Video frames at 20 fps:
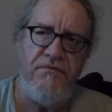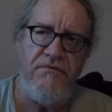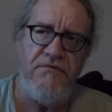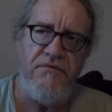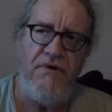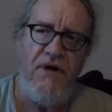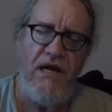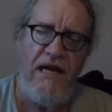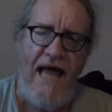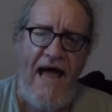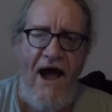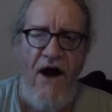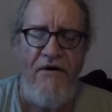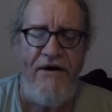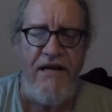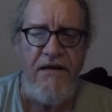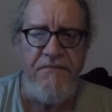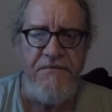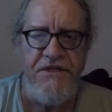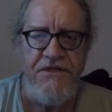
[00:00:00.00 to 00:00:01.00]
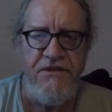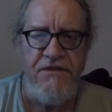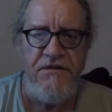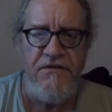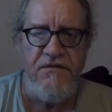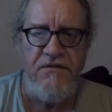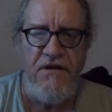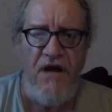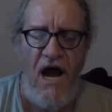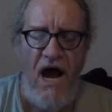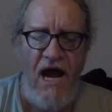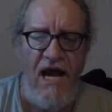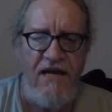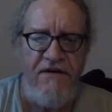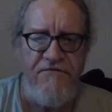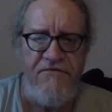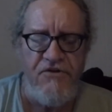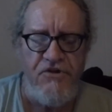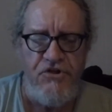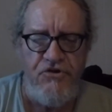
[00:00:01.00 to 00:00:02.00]
allow him to hide
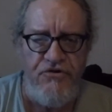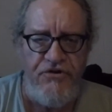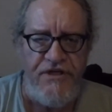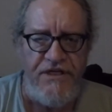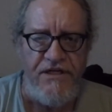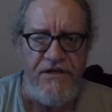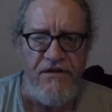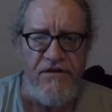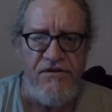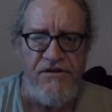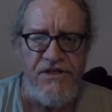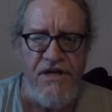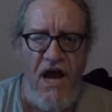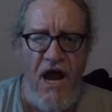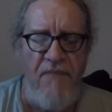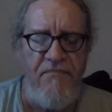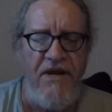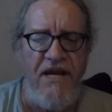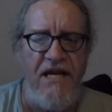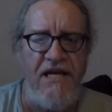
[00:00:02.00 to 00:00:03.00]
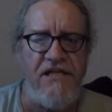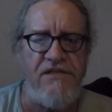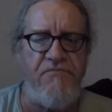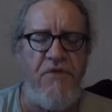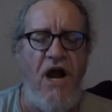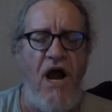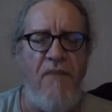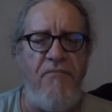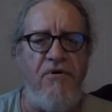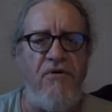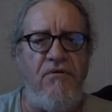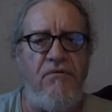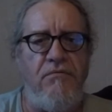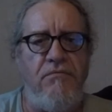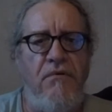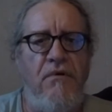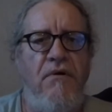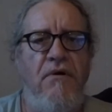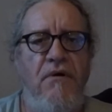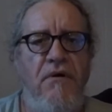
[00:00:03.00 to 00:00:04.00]
for 2 years, not paying his proper
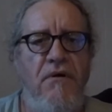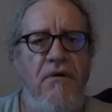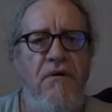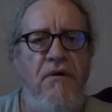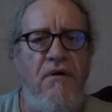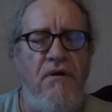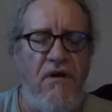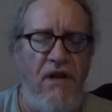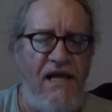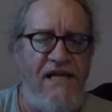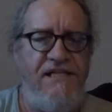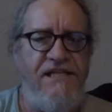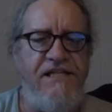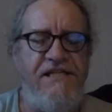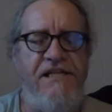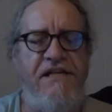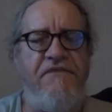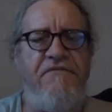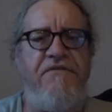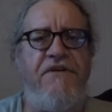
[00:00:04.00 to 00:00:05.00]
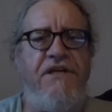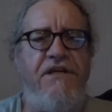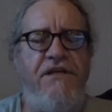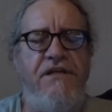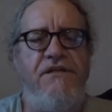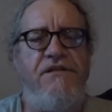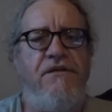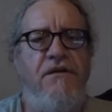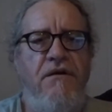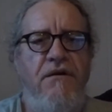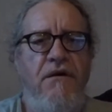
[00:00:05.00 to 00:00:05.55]
licensing fees.